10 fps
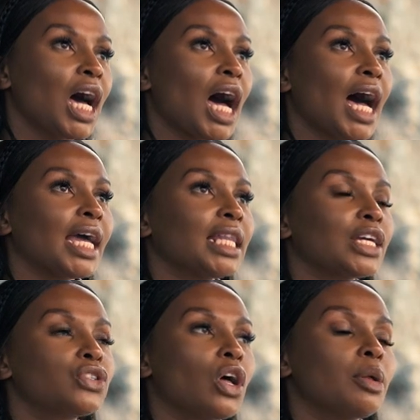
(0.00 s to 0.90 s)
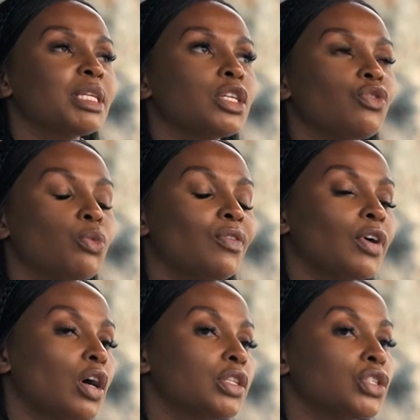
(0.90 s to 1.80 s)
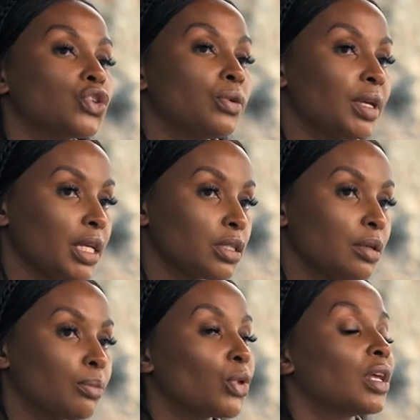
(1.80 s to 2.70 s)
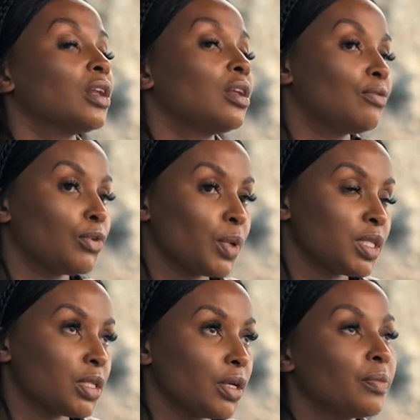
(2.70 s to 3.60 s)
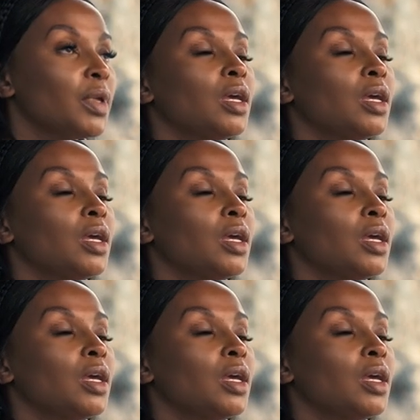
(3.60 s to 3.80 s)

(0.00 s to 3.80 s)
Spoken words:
I like to call myself more of a content creator more than an influencer.